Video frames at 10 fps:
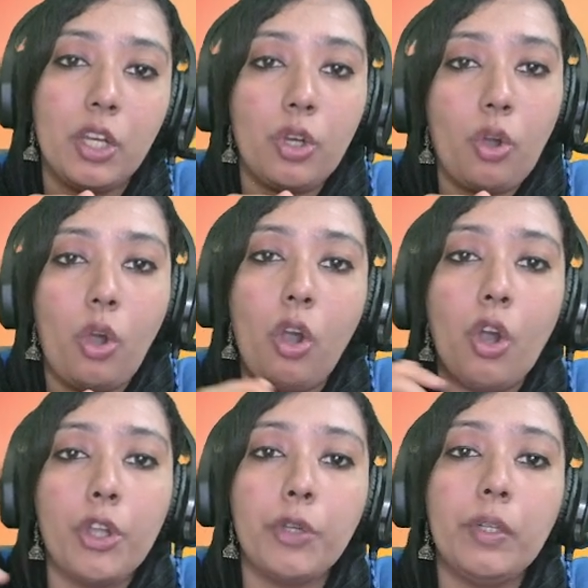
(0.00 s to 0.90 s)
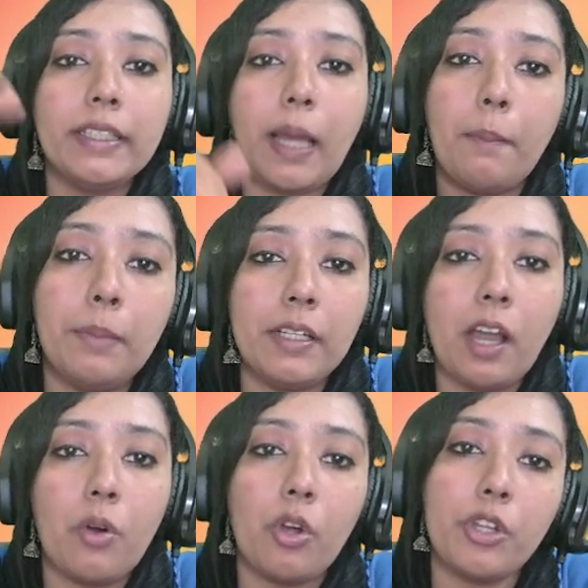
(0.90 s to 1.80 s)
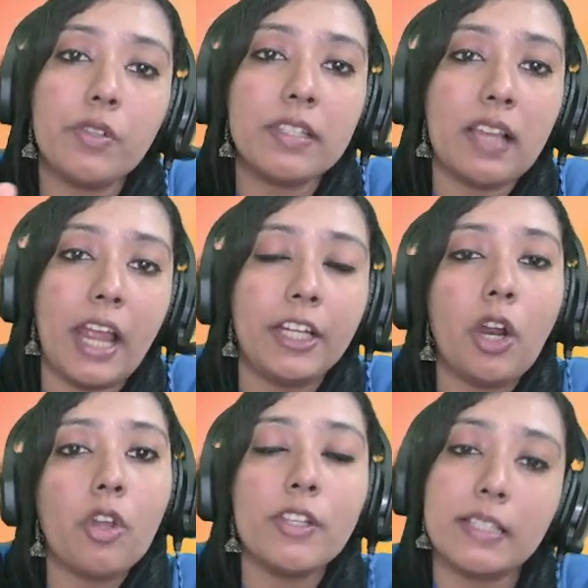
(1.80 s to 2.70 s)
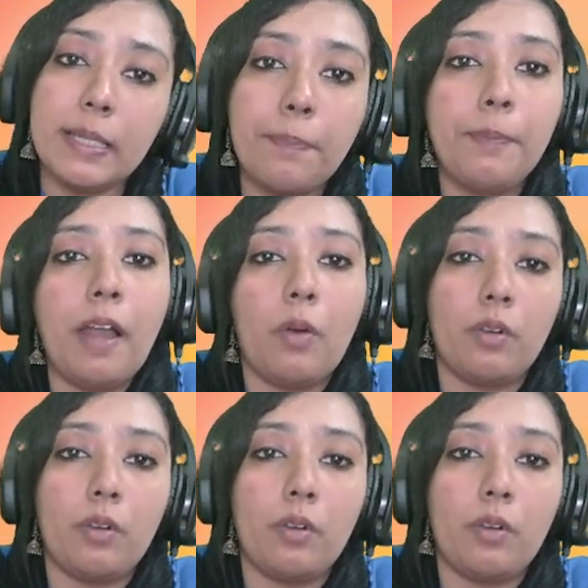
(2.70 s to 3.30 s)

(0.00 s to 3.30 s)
No, you will tumble down, or you slide down, or slip down.